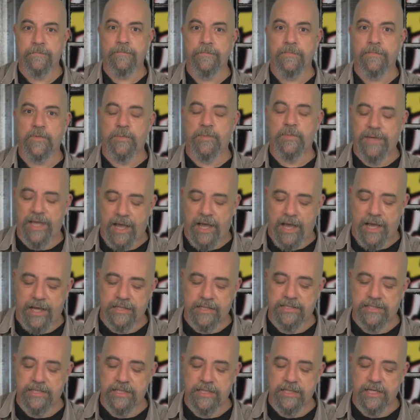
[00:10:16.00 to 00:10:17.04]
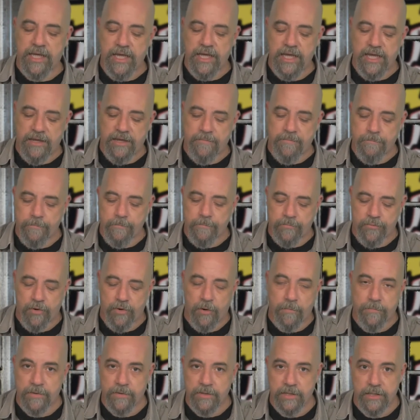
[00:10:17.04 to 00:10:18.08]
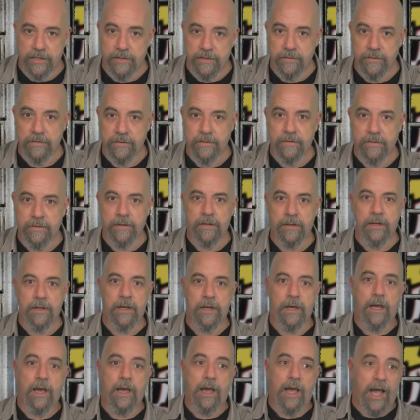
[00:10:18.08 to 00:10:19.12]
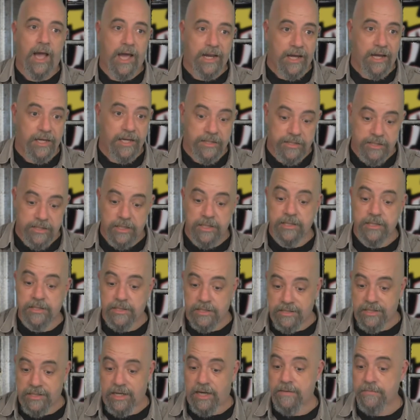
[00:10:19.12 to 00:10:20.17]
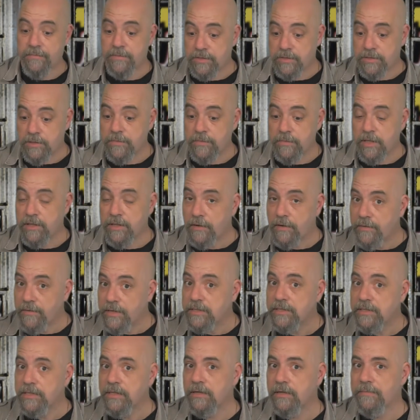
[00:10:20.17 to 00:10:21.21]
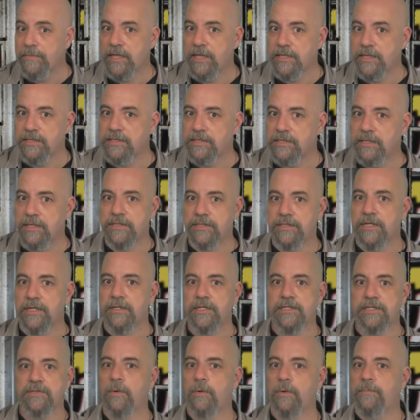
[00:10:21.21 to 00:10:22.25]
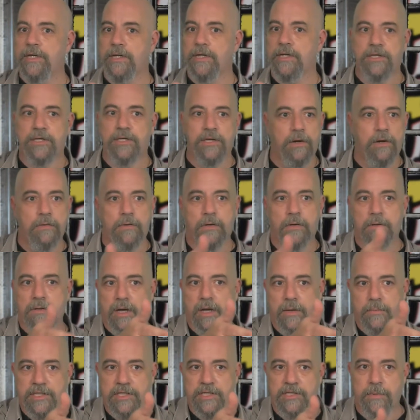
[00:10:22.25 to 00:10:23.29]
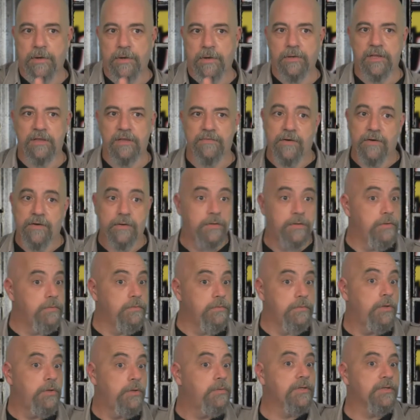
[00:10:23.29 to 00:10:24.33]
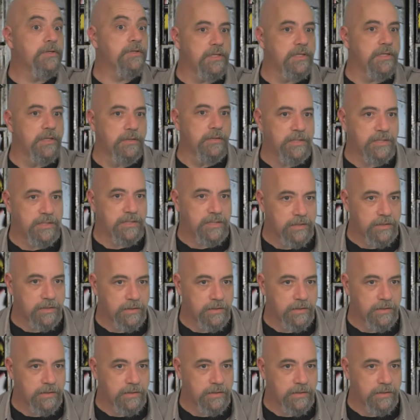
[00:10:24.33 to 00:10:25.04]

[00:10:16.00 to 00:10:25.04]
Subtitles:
to be acting improperly. And I think the time has come that there is going to be legislation. Now, this won't be a cure-all, like we spoke on the phone. Who does the auditing?